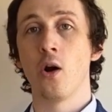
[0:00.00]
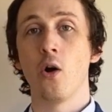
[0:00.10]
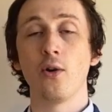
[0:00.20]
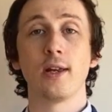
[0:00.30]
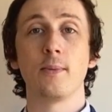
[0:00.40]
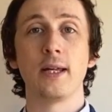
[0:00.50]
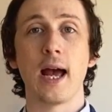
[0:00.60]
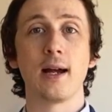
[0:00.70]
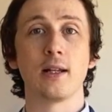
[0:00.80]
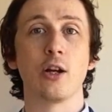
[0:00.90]
or they could be
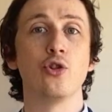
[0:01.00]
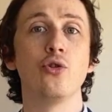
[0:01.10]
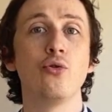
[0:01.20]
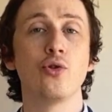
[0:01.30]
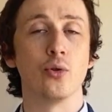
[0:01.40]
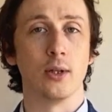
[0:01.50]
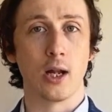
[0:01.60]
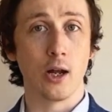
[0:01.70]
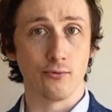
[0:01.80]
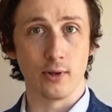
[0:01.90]
highly unusual and
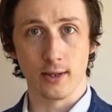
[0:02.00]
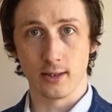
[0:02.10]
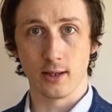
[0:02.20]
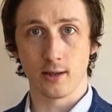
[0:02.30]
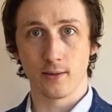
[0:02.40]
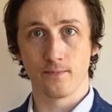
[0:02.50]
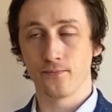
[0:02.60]
unrealistic.